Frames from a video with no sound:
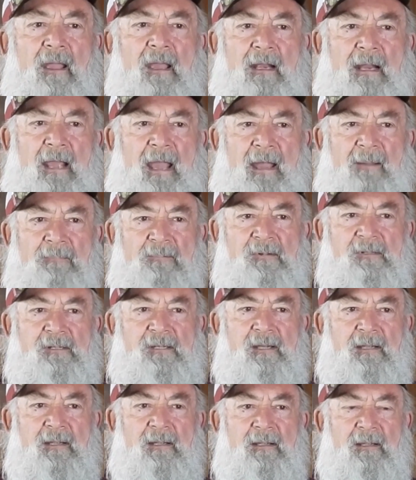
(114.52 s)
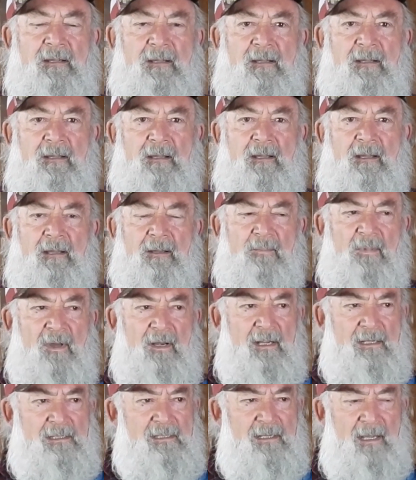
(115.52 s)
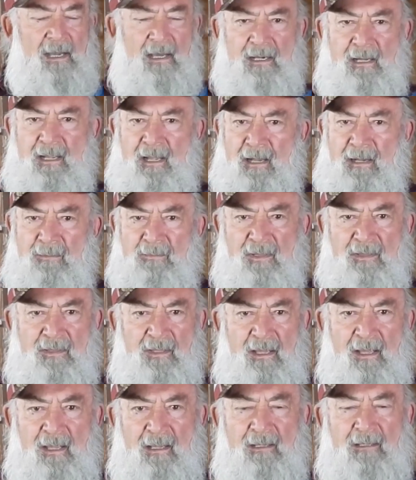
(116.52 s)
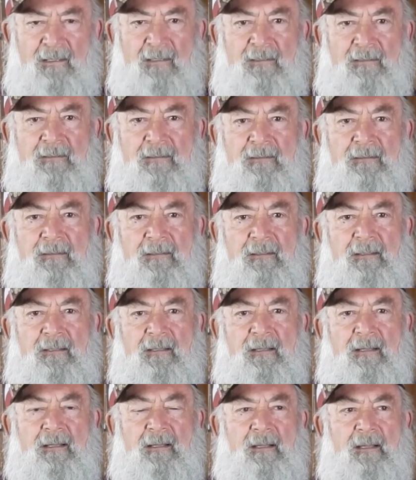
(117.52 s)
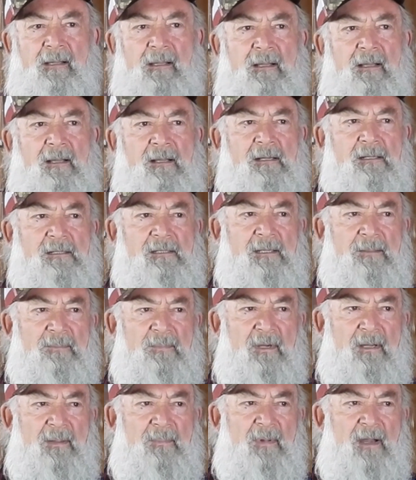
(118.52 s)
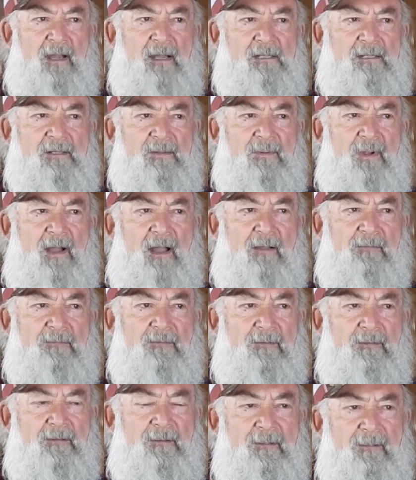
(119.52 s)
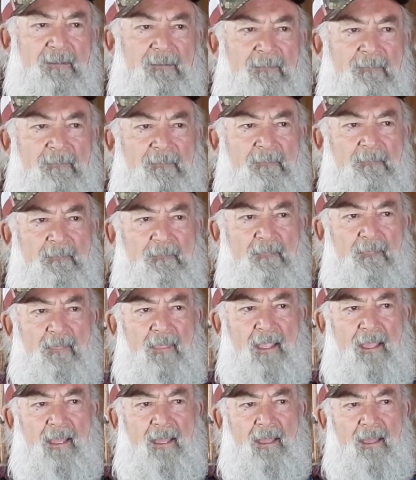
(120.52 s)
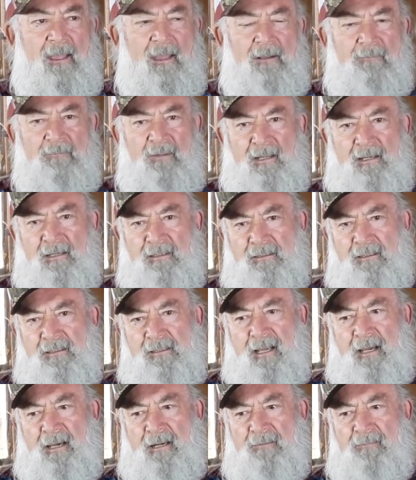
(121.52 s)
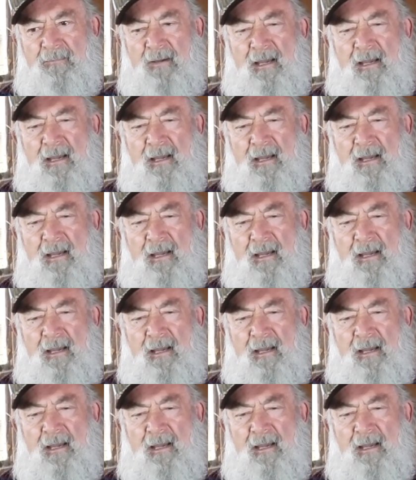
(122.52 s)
It happens, but it's not a common thing. Somebody buys a rifle, and because it's got a